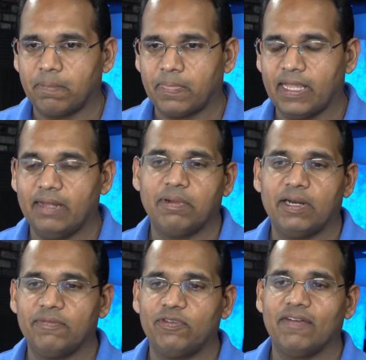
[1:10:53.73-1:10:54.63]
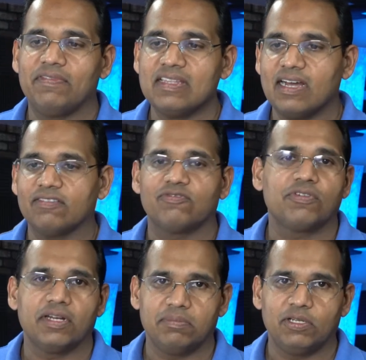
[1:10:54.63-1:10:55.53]
And by the way, if you have not
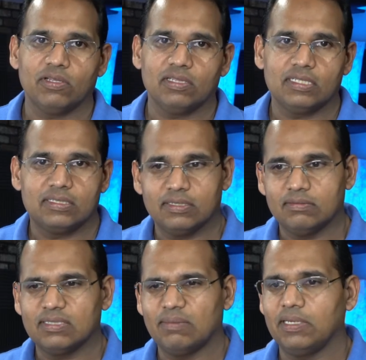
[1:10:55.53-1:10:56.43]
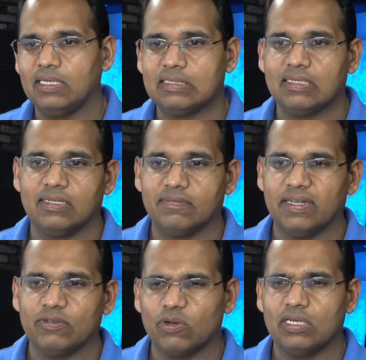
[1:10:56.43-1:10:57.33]
friended me on LinkedIn, send me a LinkedIn
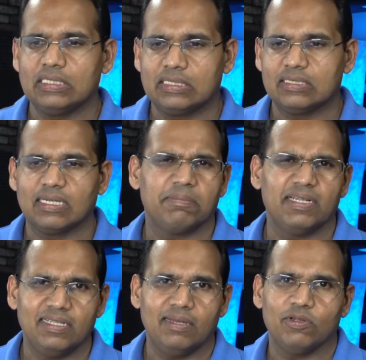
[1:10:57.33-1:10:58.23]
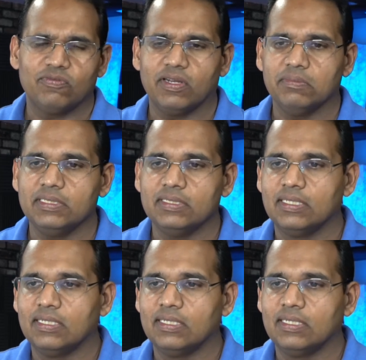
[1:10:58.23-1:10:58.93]
invite. Go to LinkedIn, type my name, you'll find me.